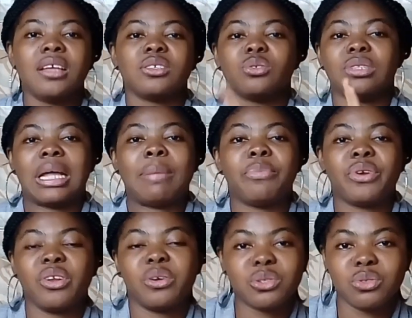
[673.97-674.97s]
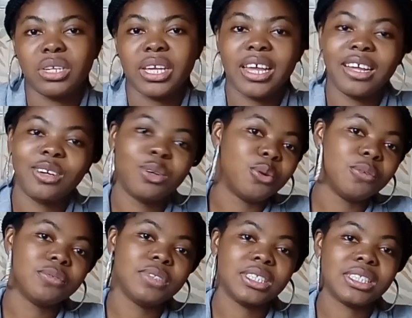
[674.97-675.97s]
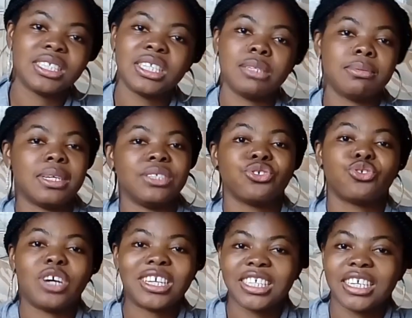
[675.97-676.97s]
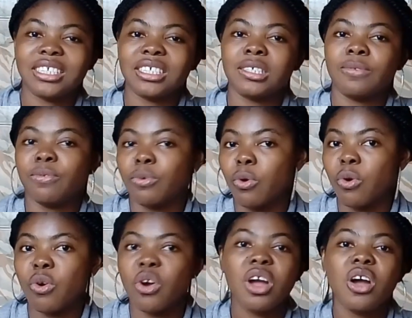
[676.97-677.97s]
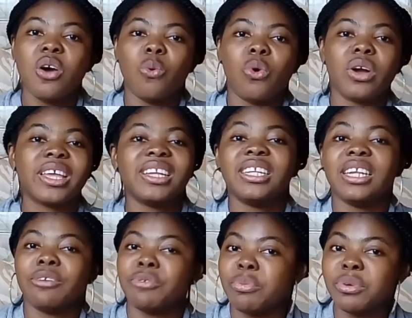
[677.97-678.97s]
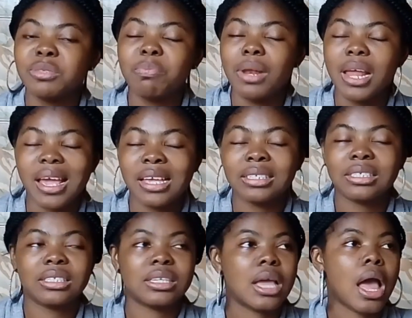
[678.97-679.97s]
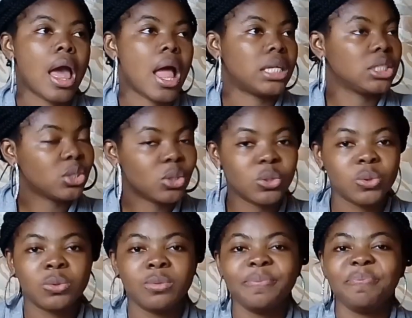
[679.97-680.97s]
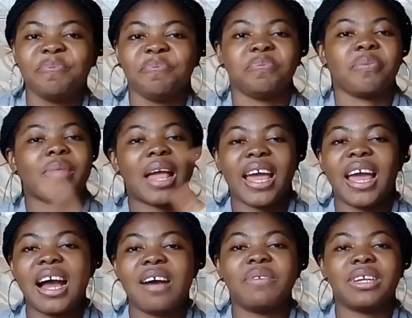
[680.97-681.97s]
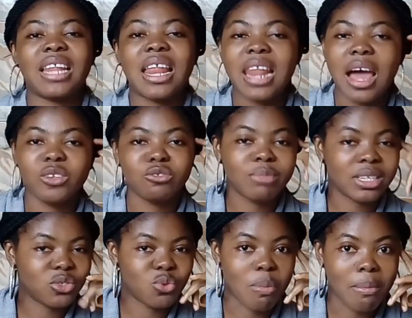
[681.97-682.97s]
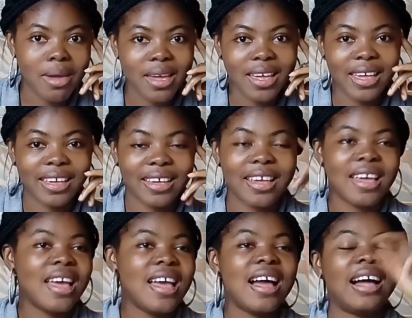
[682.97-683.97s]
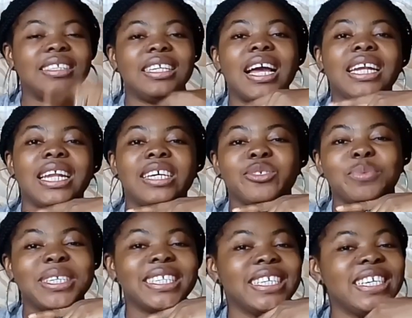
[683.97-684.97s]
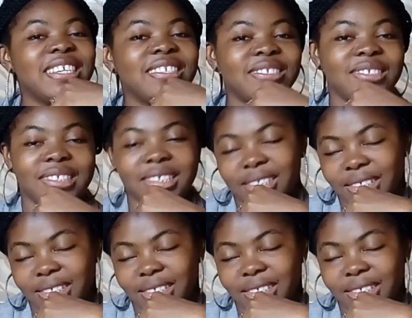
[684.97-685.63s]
So that brings us to the end of the tips and strategies for working in a remote place. So I have an announcement to make, and the announcement is